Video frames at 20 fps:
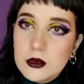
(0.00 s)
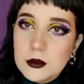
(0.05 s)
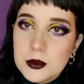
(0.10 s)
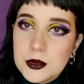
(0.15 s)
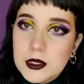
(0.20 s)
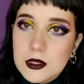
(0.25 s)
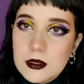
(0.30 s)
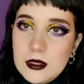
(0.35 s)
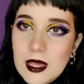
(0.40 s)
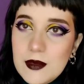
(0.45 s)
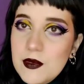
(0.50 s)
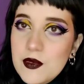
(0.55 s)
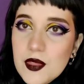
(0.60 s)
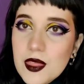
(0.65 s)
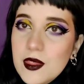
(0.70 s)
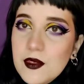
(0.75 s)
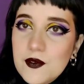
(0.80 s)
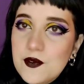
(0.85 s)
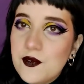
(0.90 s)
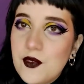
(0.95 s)
Oops,
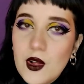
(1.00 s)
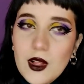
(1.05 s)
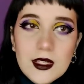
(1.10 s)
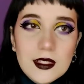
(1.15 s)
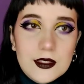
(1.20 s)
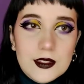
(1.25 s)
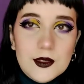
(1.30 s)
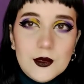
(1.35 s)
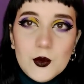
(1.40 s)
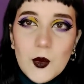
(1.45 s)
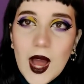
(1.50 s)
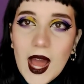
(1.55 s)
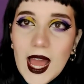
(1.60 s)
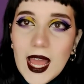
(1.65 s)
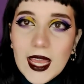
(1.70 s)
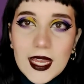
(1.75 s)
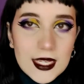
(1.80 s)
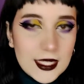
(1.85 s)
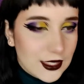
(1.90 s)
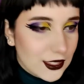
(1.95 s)
everything falls,
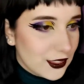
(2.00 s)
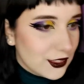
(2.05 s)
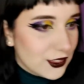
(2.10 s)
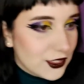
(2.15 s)
why?